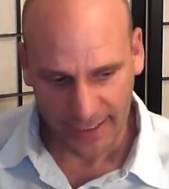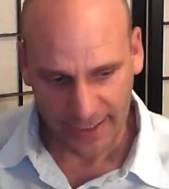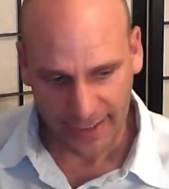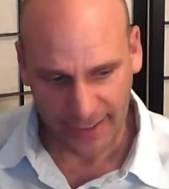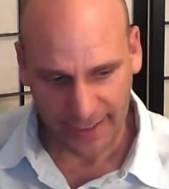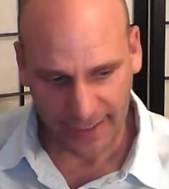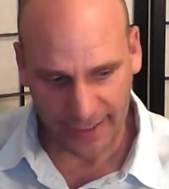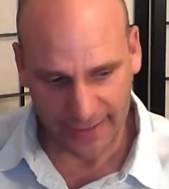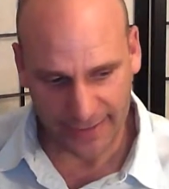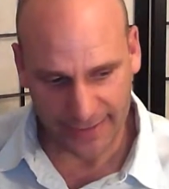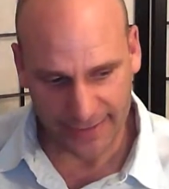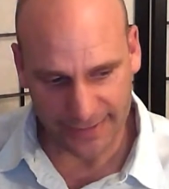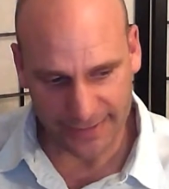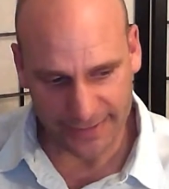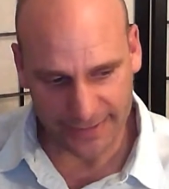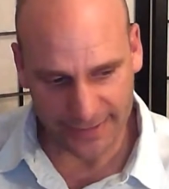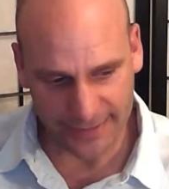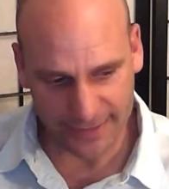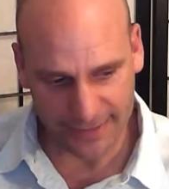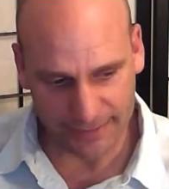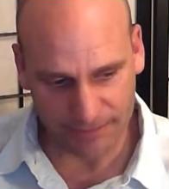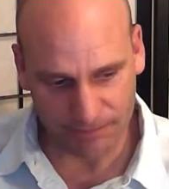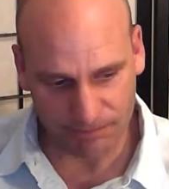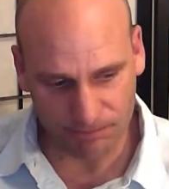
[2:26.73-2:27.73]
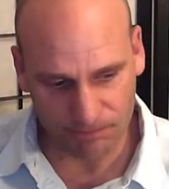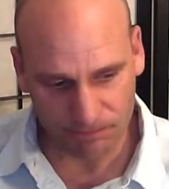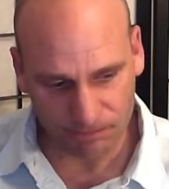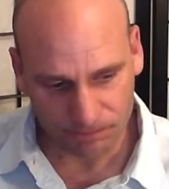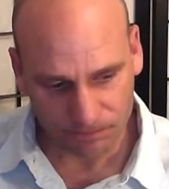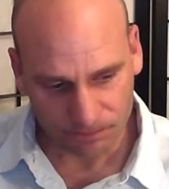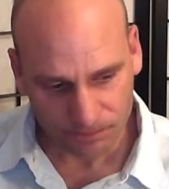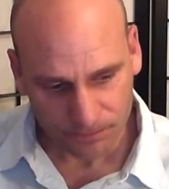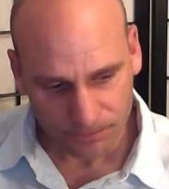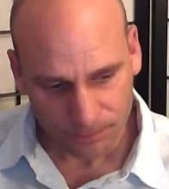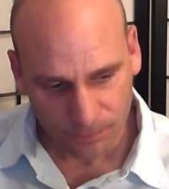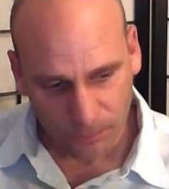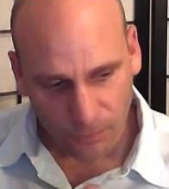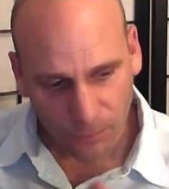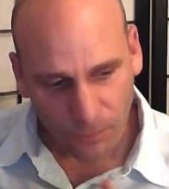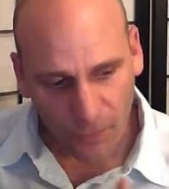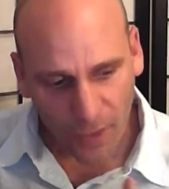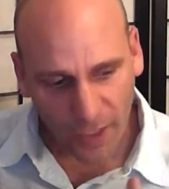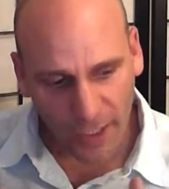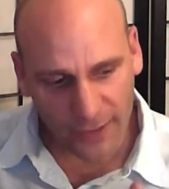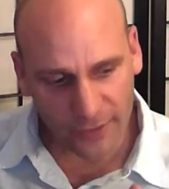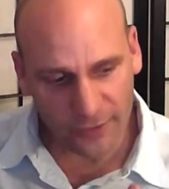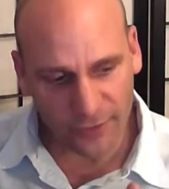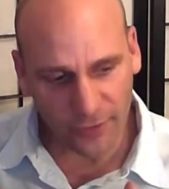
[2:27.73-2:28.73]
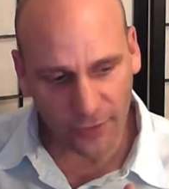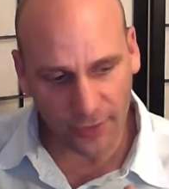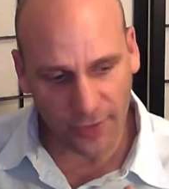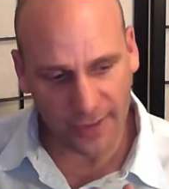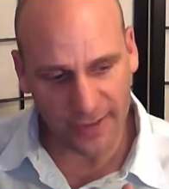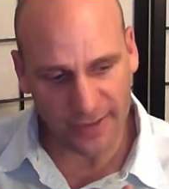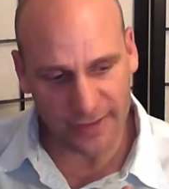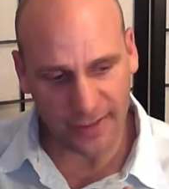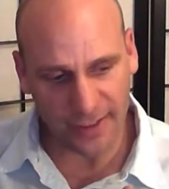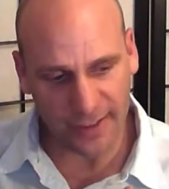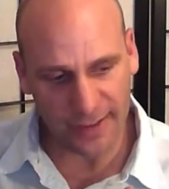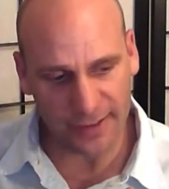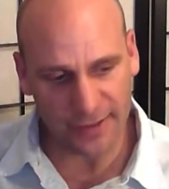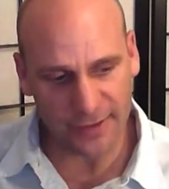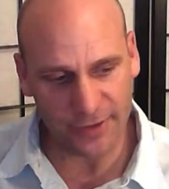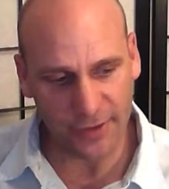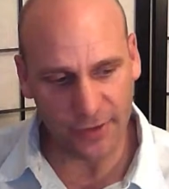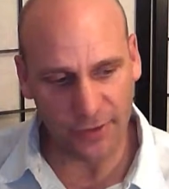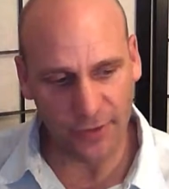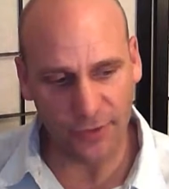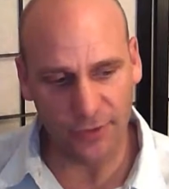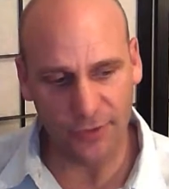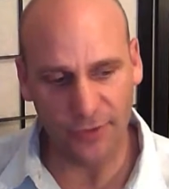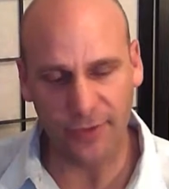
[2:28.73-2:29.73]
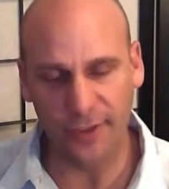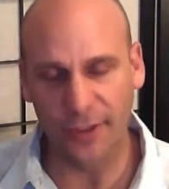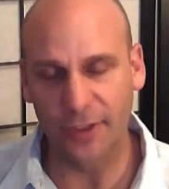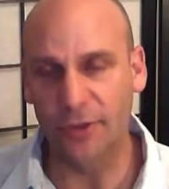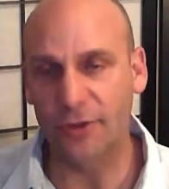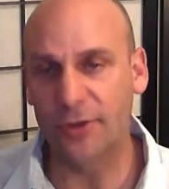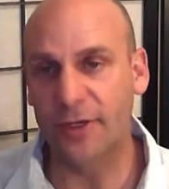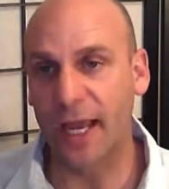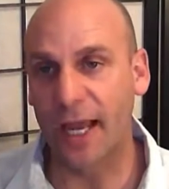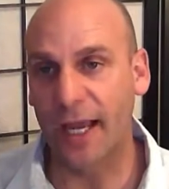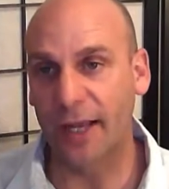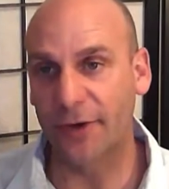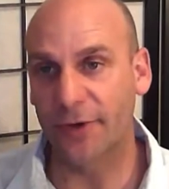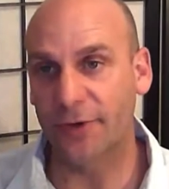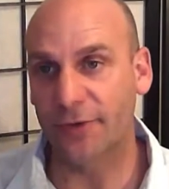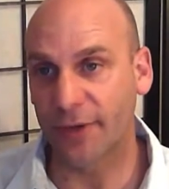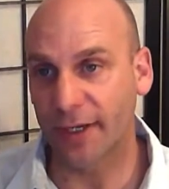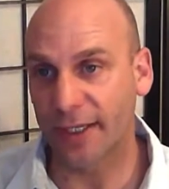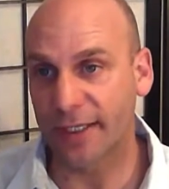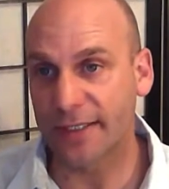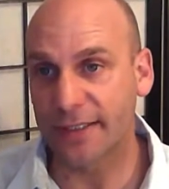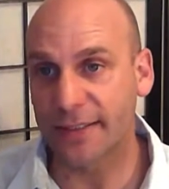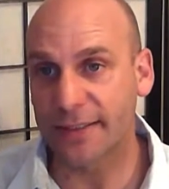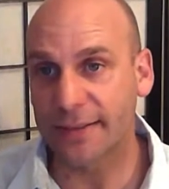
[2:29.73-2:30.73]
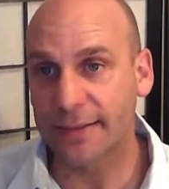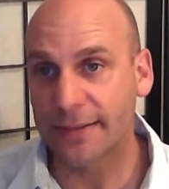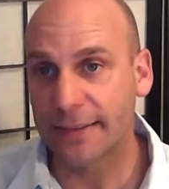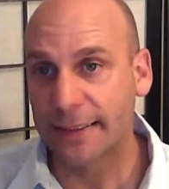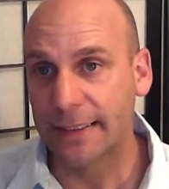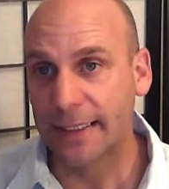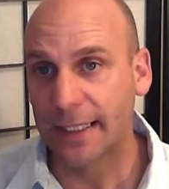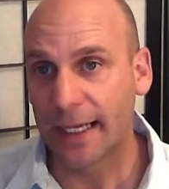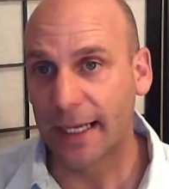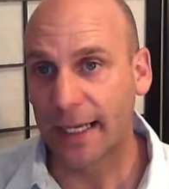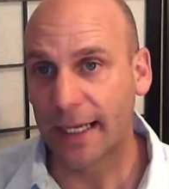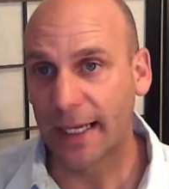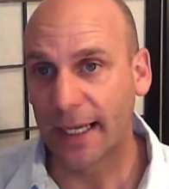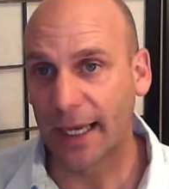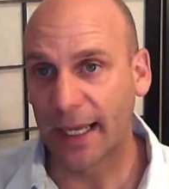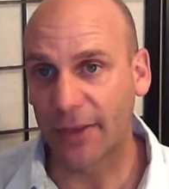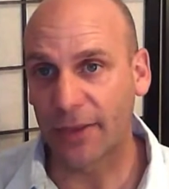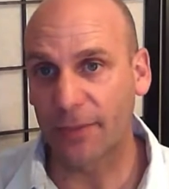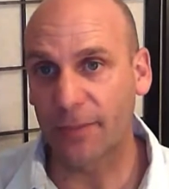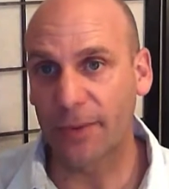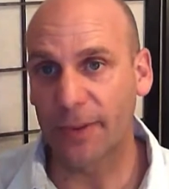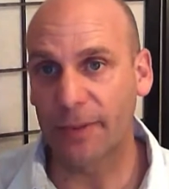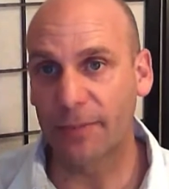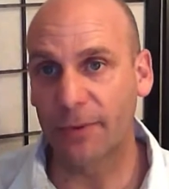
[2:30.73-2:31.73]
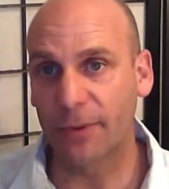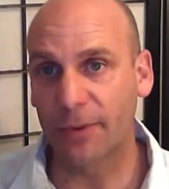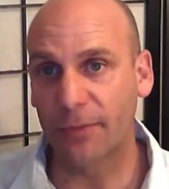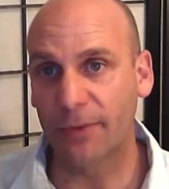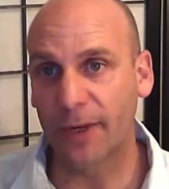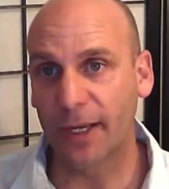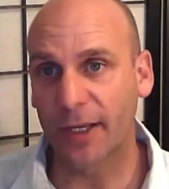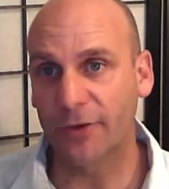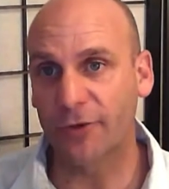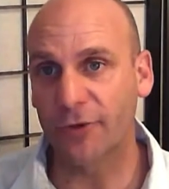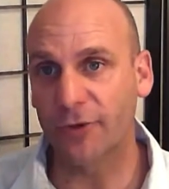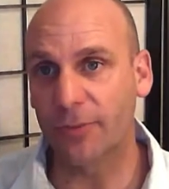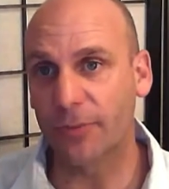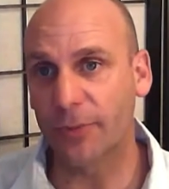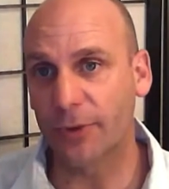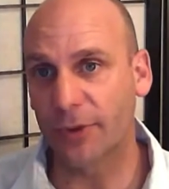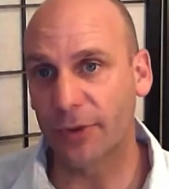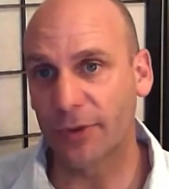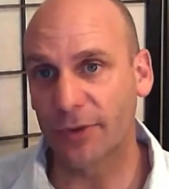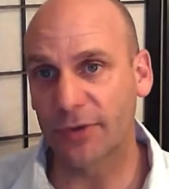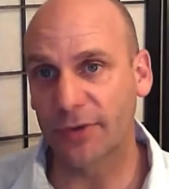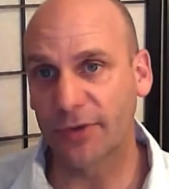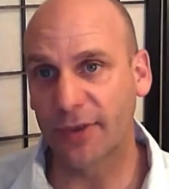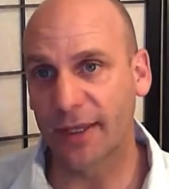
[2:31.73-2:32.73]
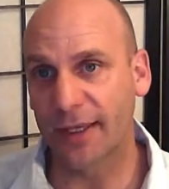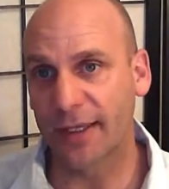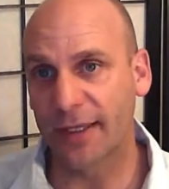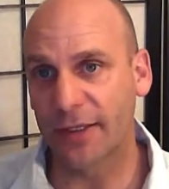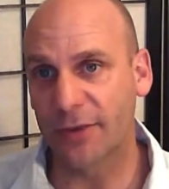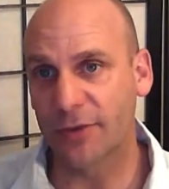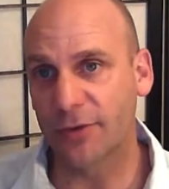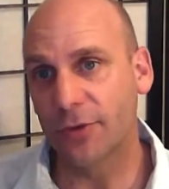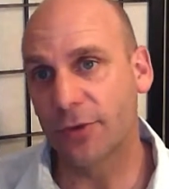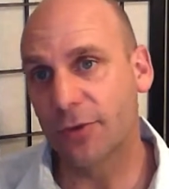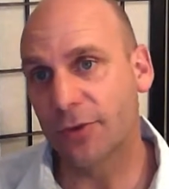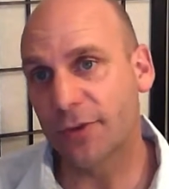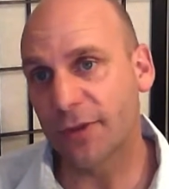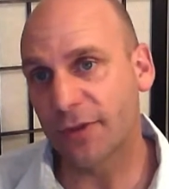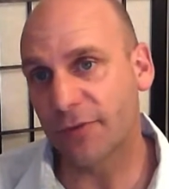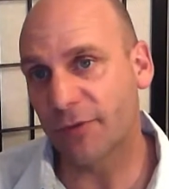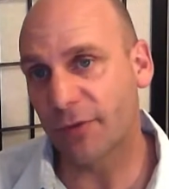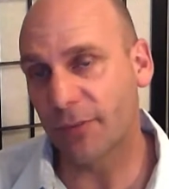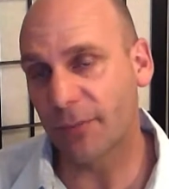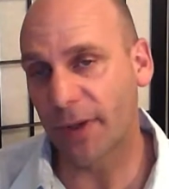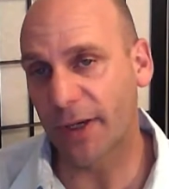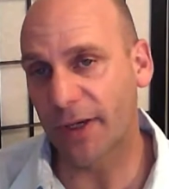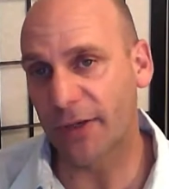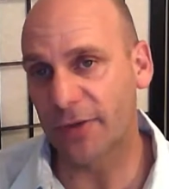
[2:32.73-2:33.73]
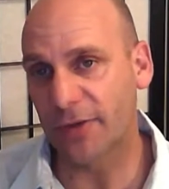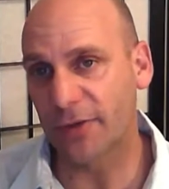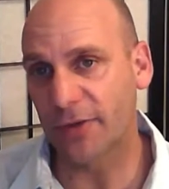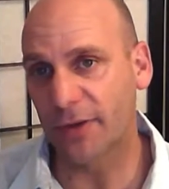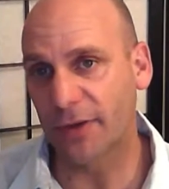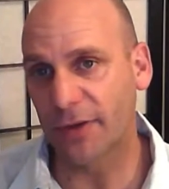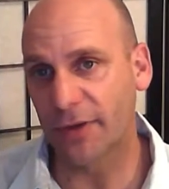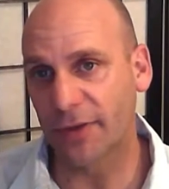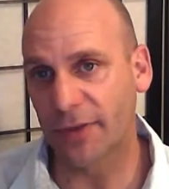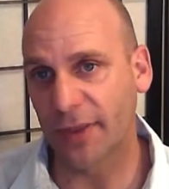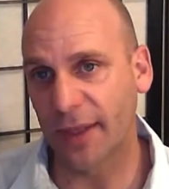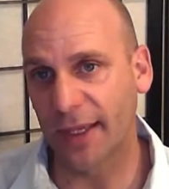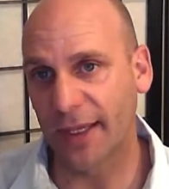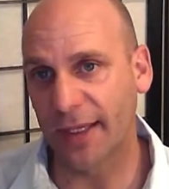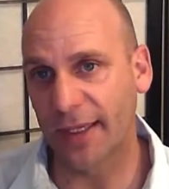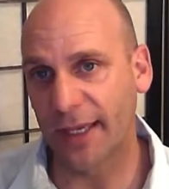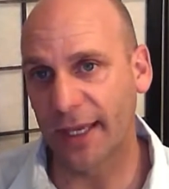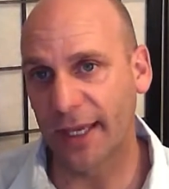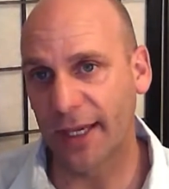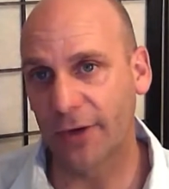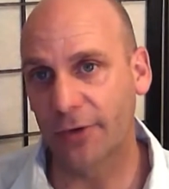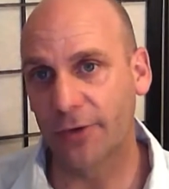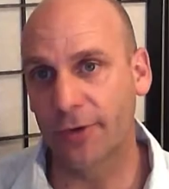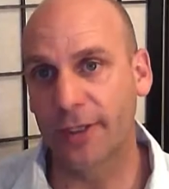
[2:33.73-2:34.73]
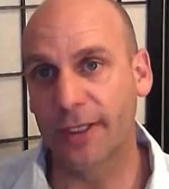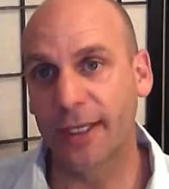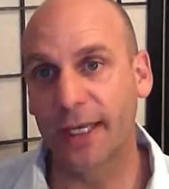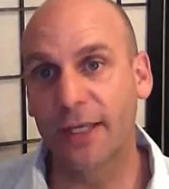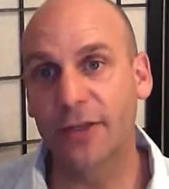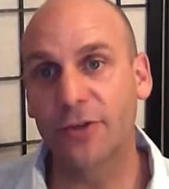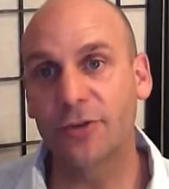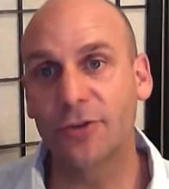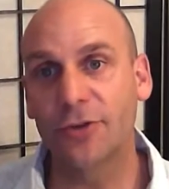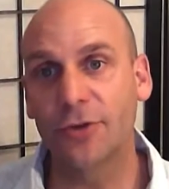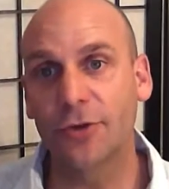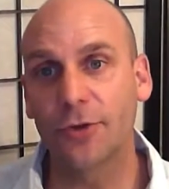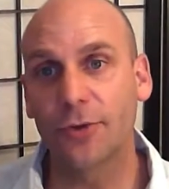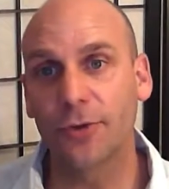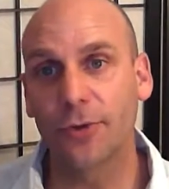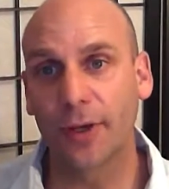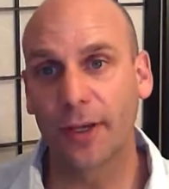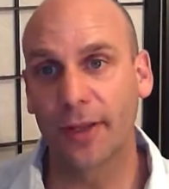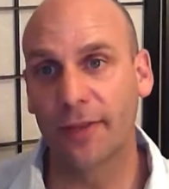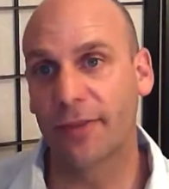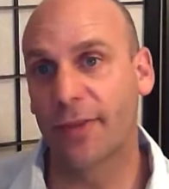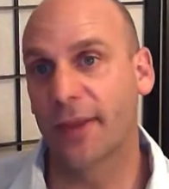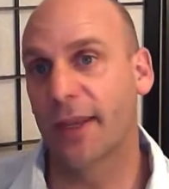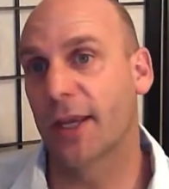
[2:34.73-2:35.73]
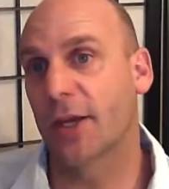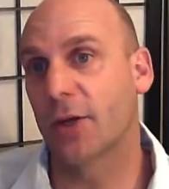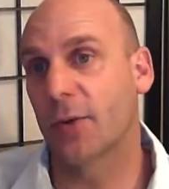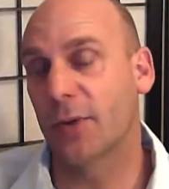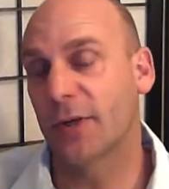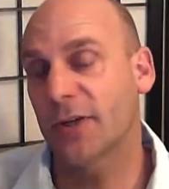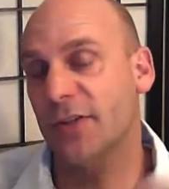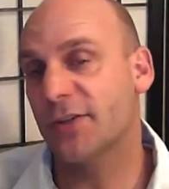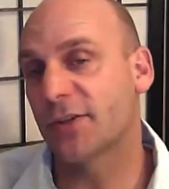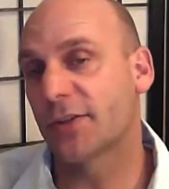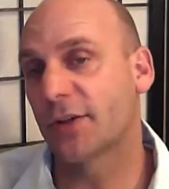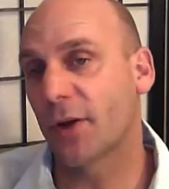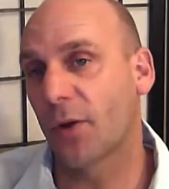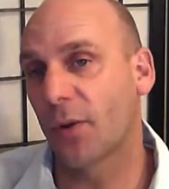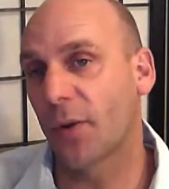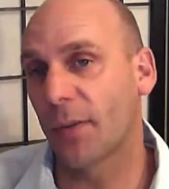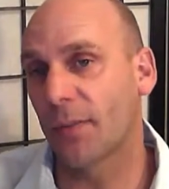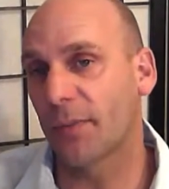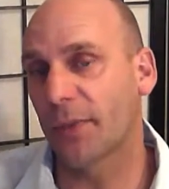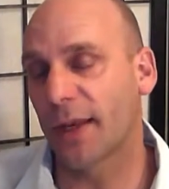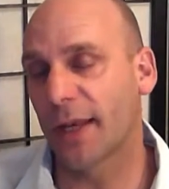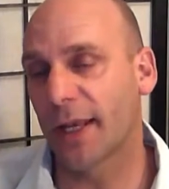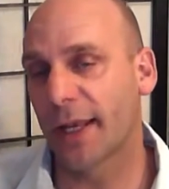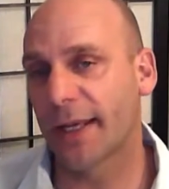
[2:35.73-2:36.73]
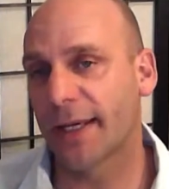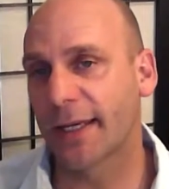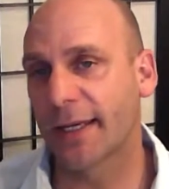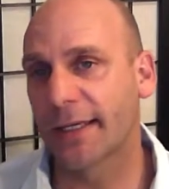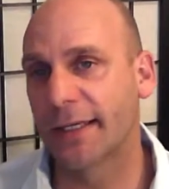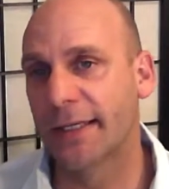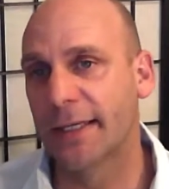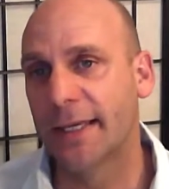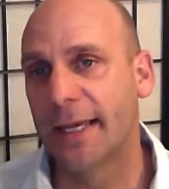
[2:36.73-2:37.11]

And so he's likely to learn that you can't trust other people around you because they can use information that they hear against you in their quest to go up the ladder.